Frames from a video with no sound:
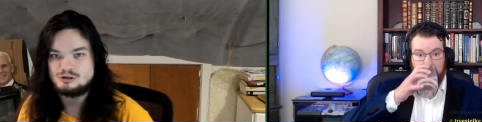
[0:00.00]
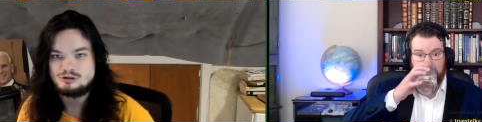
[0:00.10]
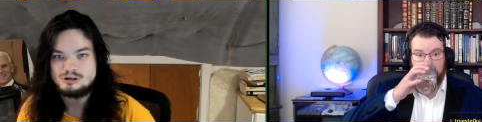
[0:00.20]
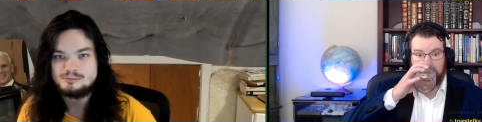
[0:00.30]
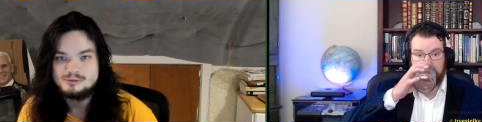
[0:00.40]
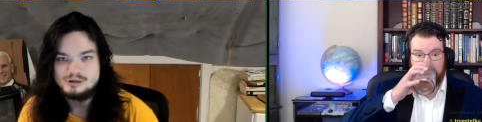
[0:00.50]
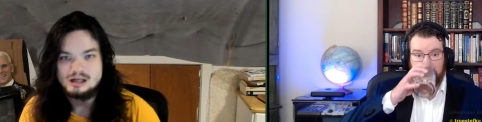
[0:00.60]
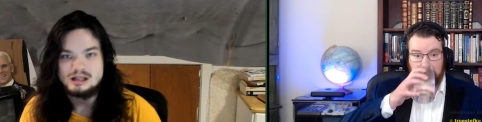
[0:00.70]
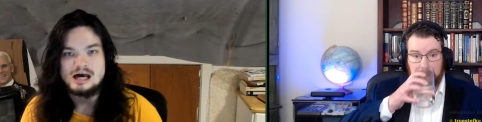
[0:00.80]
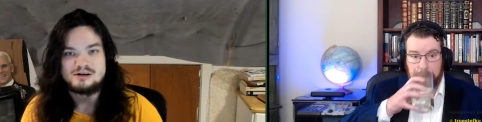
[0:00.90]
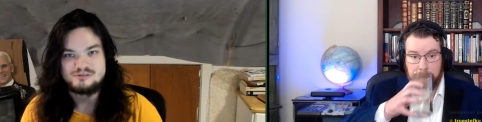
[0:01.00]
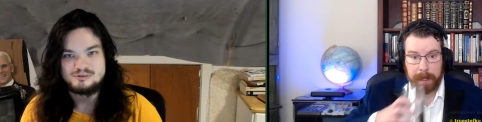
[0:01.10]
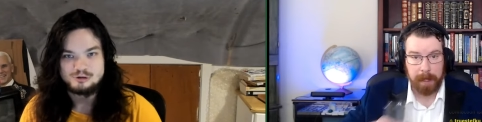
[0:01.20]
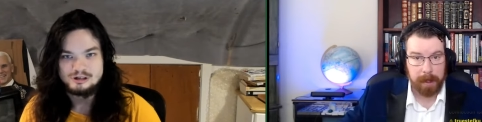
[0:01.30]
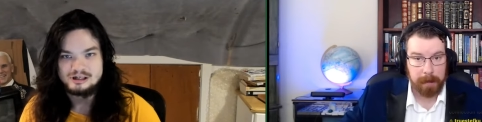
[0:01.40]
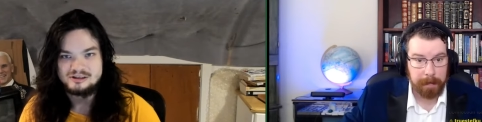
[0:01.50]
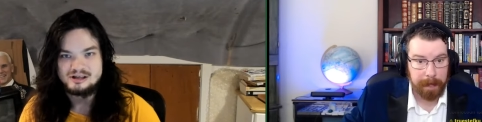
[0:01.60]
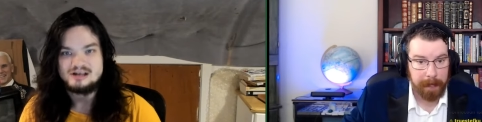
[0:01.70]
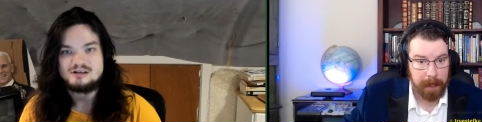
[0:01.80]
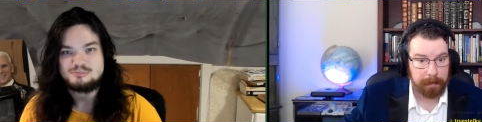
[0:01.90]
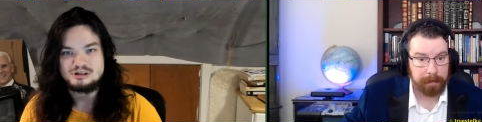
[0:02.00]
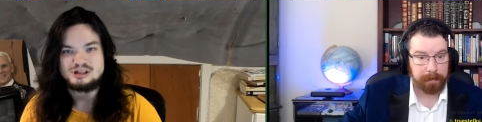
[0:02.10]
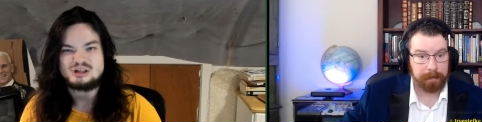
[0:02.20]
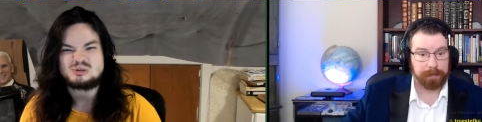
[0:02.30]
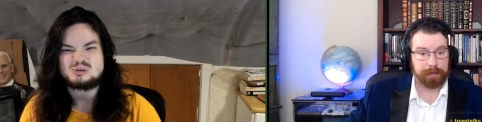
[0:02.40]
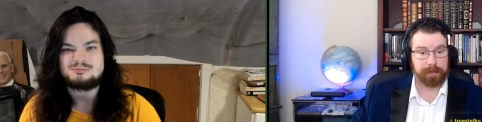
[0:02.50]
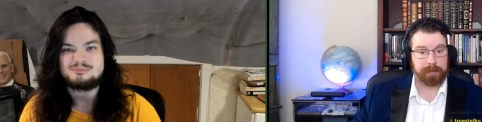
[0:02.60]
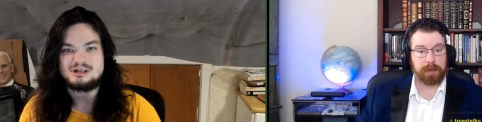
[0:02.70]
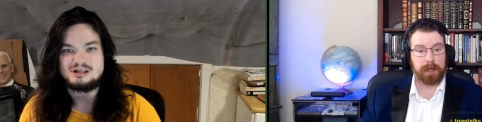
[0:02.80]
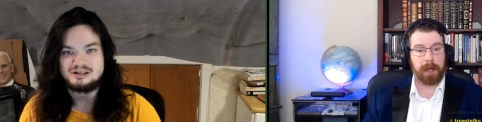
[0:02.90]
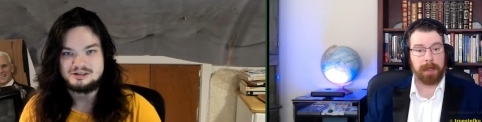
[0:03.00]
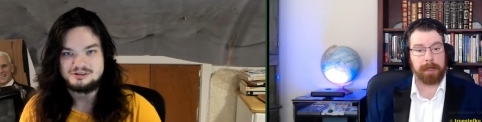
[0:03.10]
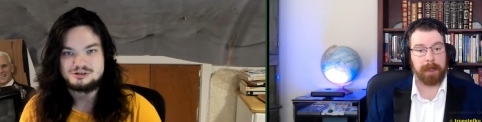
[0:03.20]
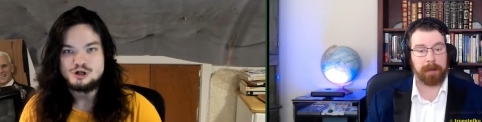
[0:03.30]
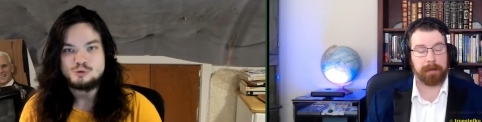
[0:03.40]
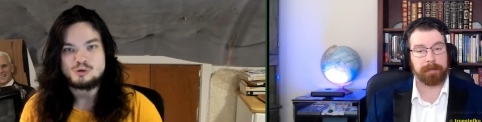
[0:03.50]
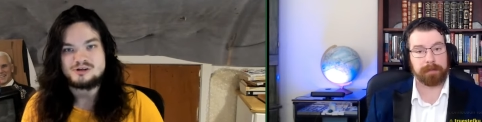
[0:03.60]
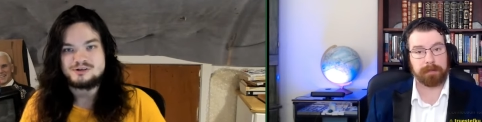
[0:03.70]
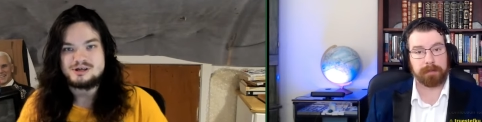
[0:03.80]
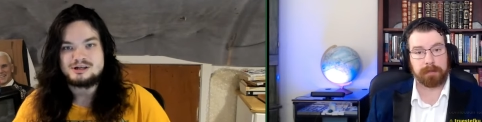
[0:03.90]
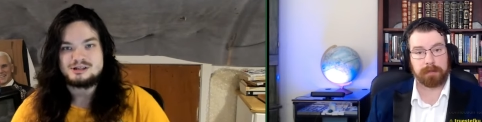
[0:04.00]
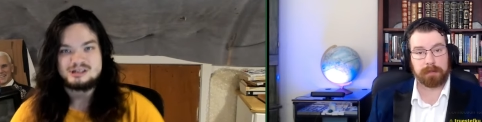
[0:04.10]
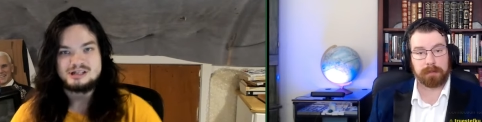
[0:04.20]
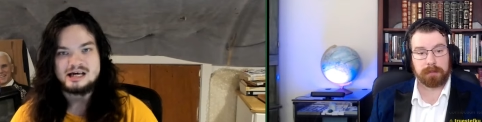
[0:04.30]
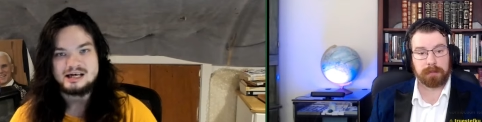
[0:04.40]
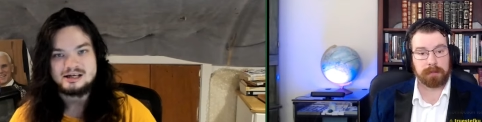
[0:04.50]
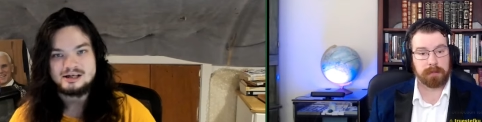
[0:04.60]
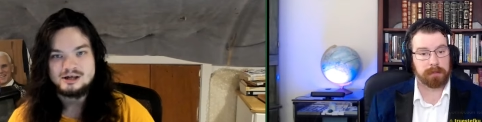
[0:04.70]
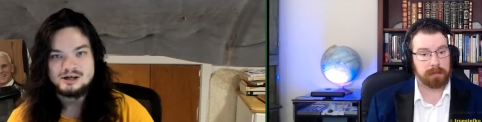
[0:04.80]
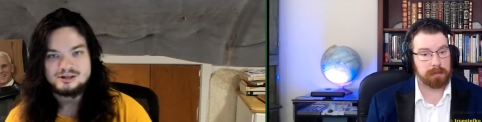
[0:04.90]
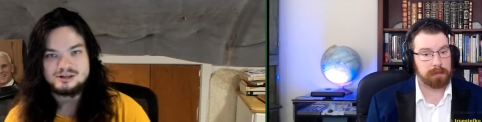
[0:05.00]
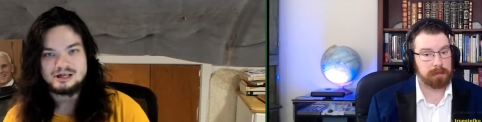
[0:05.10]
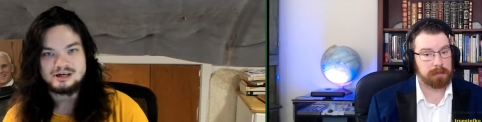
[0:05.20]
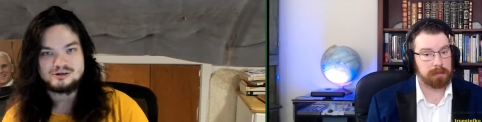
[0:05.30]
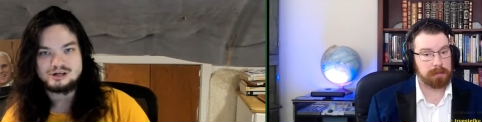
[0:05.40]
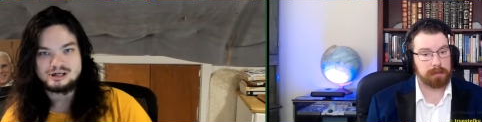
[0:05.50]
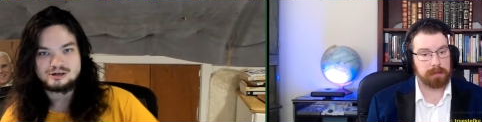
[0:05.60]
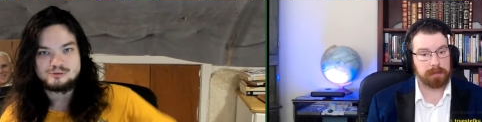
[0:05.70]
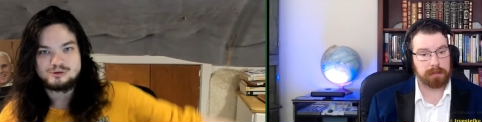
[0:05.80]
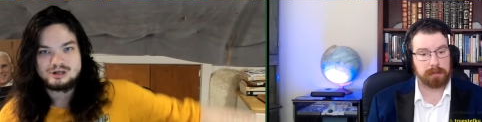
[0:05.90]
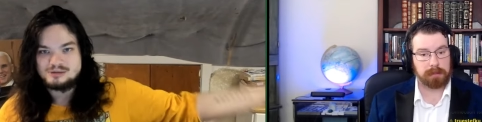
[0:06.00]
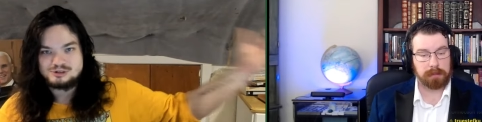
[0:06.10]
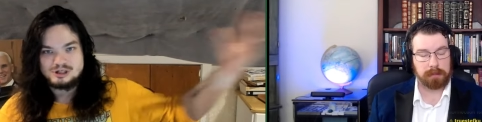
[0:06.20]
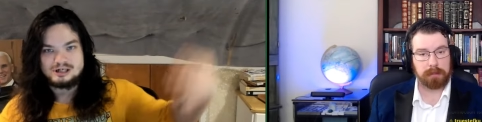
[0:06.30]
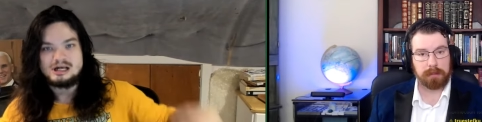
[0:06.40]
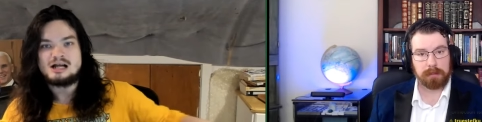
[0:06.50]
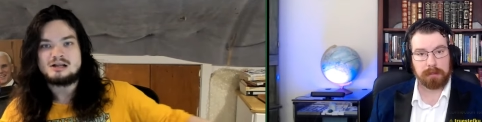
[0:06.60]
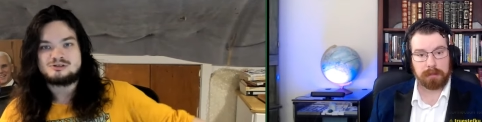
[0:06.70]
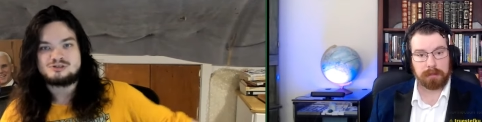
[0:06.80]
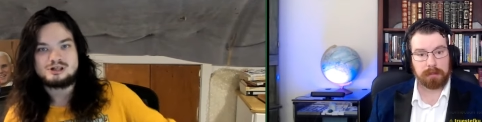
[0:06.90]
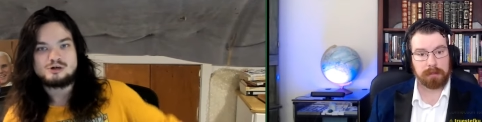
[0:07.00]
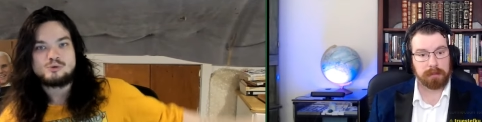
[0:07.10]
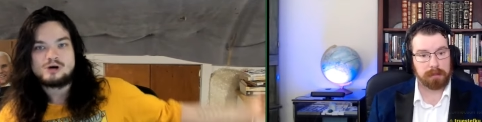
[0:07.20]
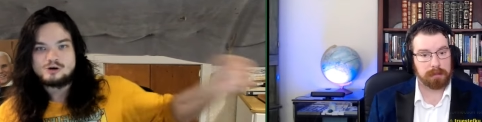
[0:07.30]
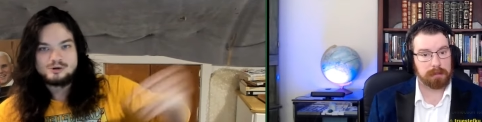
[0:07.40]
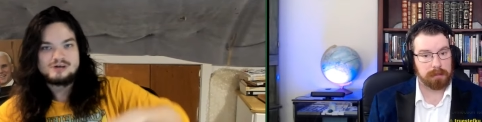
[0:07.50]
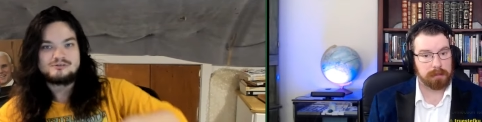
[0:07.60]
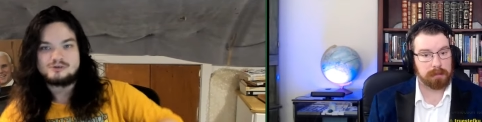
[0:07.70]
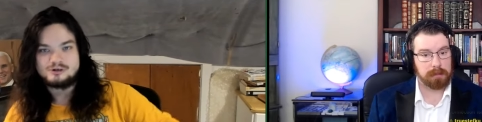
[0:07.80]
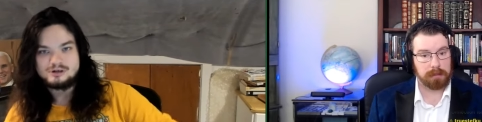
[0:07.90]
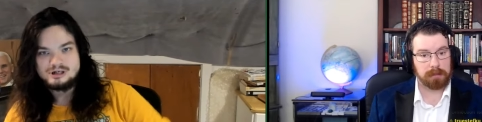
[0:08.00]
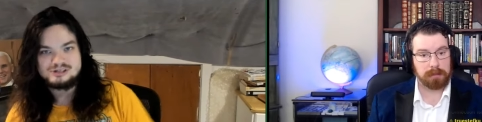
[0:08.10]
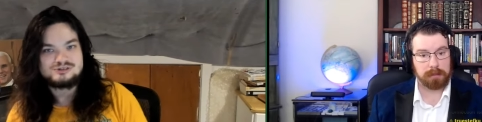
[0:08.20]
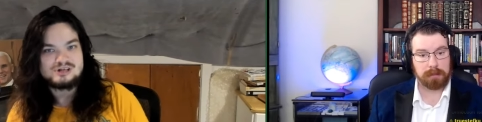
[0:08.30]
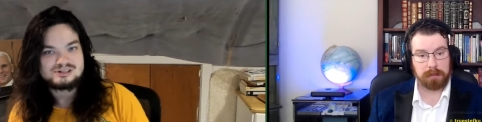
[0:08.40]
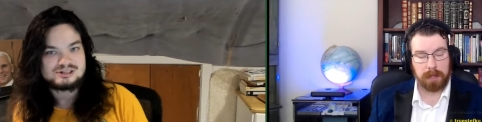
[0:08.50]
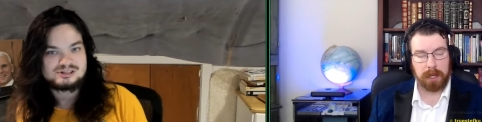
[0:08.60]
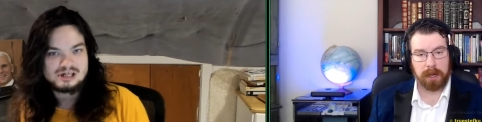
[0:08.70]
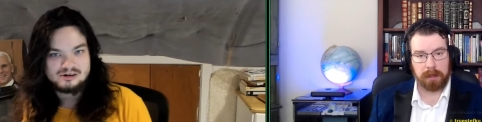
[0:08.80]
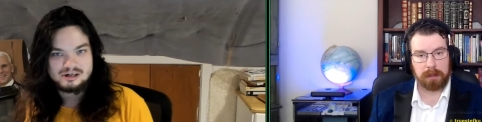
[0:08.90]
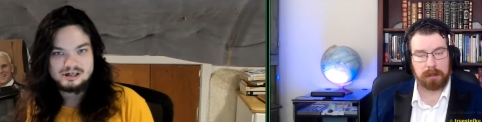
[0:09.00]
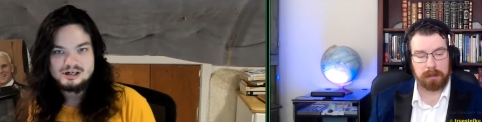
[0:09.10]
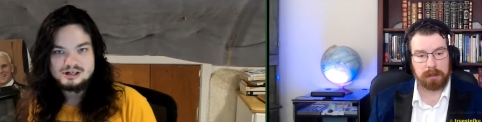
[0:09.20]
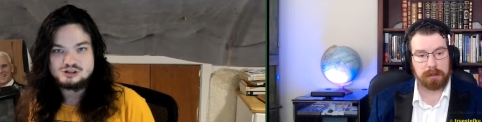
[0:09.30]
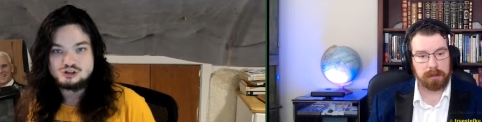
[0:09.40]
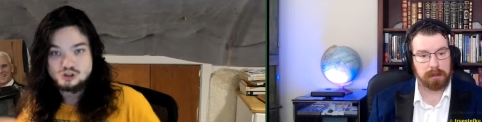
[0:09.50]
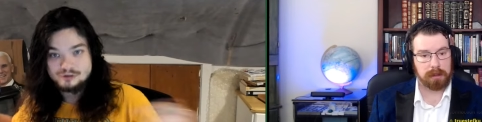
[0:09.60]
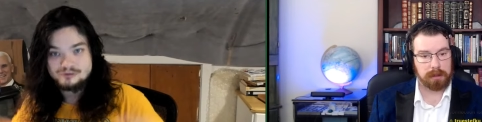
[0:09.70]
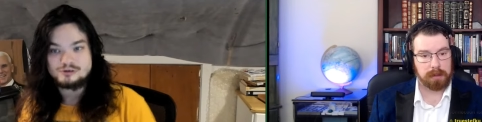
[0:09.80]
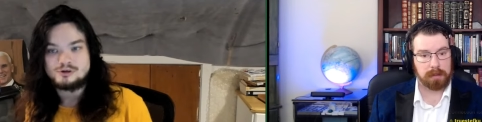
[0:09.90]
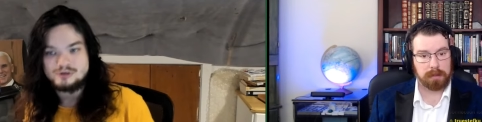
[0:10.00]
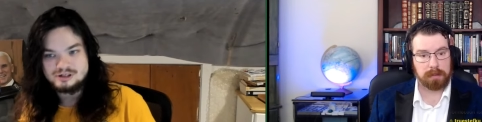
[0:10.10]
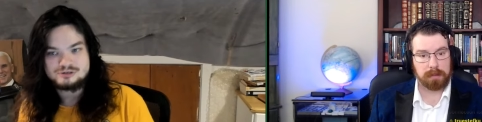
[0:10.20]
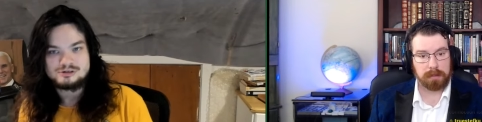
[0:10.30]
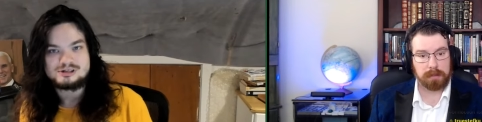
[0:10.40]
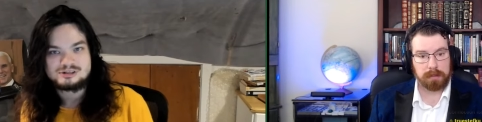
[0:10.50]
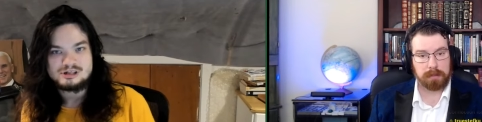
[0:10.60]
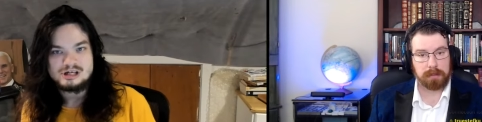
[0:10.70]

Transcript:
Speaker 1: Europe a lot of them are like that political chameleons where at the end of the day they like when it comes to ideology they'll wear whatever is necessary yeah. to serve their own interests